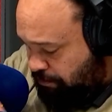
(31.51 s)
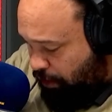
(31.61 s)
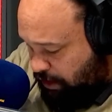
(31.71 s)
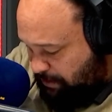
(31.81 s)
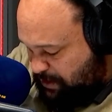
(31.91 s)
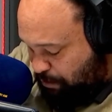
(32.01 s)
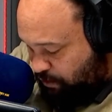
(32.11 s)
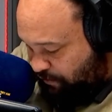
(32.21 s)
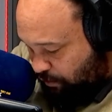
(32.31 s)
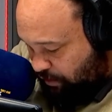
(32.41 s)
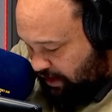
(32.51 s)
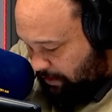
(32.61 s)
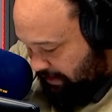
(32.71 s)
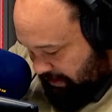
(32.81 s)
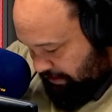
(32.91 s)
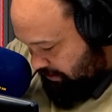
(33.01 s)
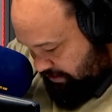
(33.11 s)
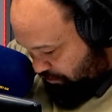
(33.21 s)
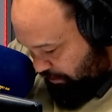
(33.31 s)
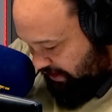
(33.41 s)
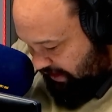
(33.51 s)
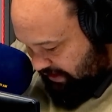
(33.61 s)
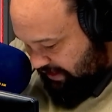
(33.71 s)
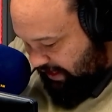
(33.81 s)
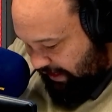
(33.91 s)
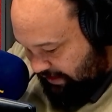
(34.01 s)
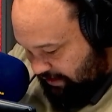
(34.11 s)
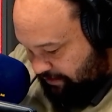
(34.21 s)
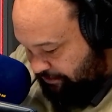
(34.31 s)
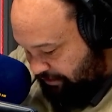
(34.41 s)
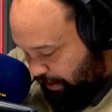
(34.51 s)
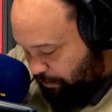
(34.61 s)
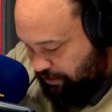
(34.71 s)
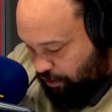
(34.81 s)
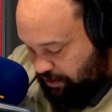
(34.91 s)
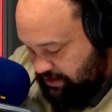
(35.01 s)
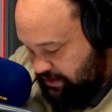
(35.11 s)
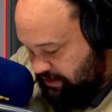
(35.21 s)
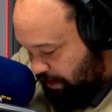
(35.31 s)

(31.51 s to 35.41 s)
Parliament's Portfolio Committee is already indicating they want answers.